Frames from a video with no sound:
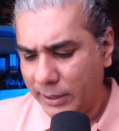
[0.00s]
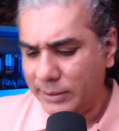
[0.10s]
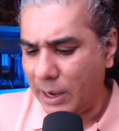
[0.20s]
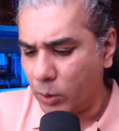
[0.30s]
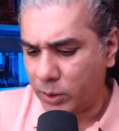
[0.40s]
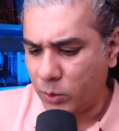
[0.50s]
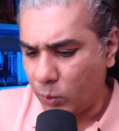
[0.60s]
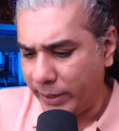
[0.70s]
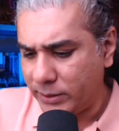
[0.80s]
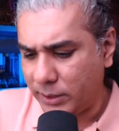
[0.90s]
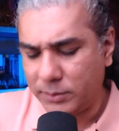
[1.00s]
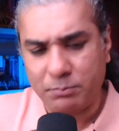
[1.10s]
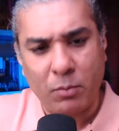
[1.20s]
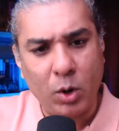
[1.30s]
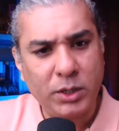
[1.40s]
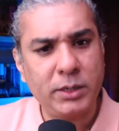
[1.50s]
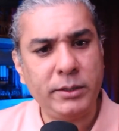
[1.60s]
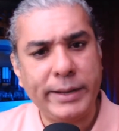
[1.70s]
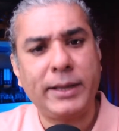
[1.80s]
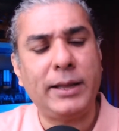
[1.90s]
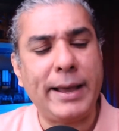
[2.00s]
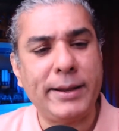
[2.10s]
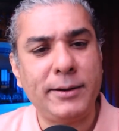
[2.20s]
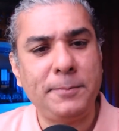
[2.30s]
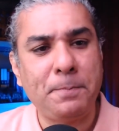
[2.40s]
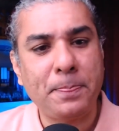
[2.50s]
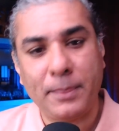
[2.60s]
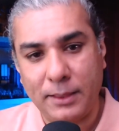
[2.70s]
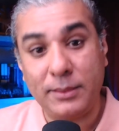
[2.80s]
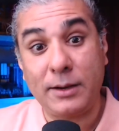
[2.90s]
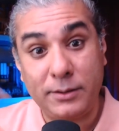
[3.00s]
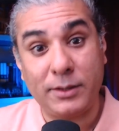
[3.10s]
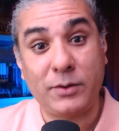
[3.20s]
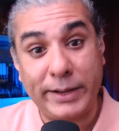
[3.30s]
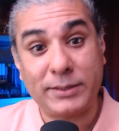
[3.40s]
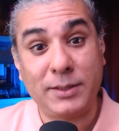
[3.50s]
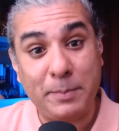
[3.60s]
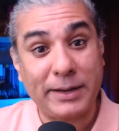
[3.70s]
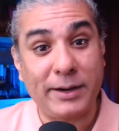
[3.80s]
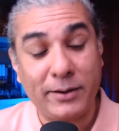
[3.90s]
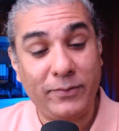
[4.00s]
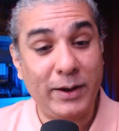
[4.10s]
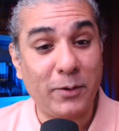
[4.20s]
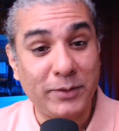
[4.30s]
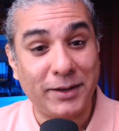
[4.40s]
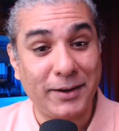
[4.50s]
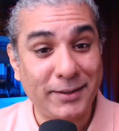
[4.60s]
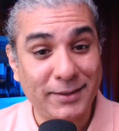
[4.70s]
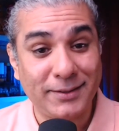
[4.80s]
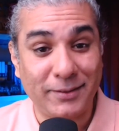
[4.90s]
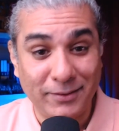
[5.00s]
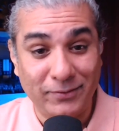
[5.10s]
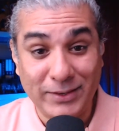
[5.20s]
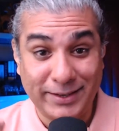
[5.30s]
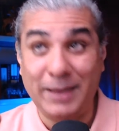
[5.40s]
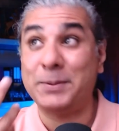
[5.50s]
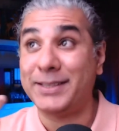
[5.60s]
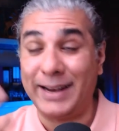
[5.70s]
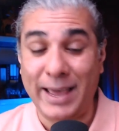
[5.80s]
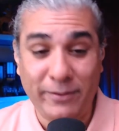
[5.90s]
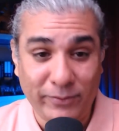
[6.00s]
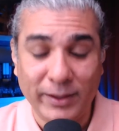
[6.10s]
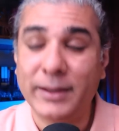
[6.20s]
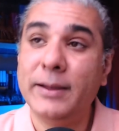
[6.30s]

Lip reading: And the outer core is molten nickel iron that generates the magnetic field of the Earth, which keeps us alive.